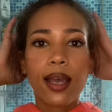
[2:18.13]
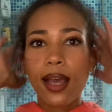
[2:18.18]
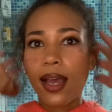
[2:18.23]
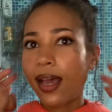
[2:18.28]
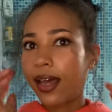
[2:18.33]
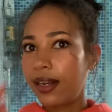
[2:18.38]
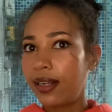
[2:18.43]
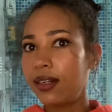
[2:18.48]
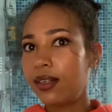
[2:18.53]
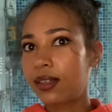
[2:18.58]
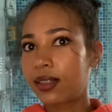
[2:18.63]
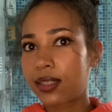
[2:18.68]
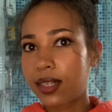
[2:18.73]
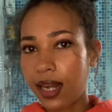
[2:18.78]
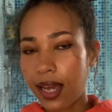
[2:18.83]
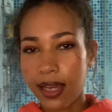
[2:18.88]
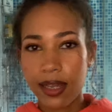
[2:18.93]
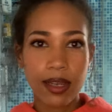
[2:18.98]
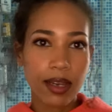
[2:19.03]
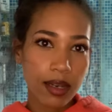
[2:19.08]
And it looks
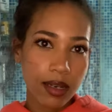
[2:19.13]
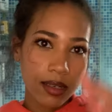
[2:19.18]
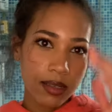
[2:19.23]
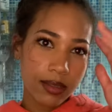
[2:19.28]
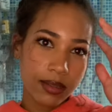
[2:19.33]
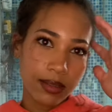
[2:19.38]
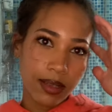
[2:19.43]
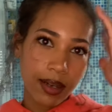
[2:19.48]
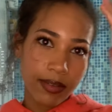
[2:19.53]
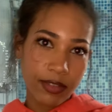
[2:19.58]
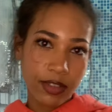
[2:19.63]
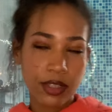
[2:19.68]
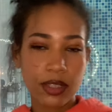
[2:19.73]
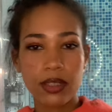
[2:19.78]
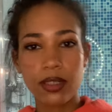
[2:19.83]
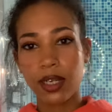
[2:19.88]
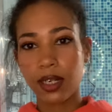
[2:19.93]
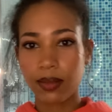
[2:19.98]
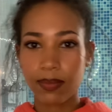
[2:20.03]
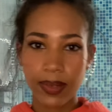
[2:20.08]
like, oh, I've just
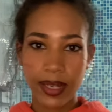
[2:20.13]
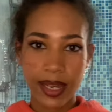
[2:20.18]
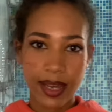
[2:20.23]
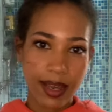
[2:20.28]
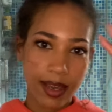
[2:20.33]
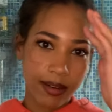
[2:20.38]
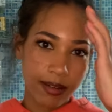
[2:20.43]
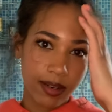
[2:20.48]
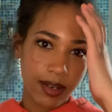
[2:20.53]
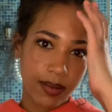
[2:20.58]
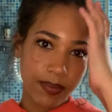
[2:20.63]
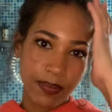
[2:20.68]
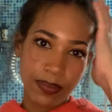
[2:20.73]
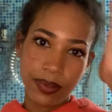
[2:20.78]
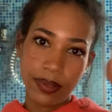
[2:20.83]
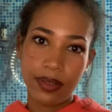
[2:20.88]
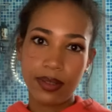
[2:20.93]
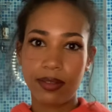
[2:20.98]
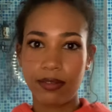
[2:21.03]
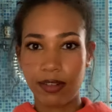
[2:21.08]
chucked my hair up,
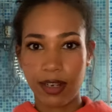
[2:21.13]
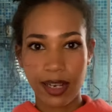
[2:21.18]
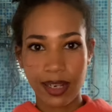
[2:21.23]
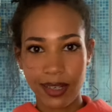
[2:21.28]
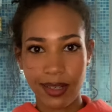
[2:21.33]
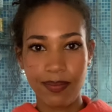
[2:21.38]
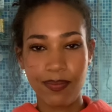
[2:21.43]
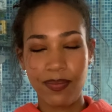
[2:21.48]
right?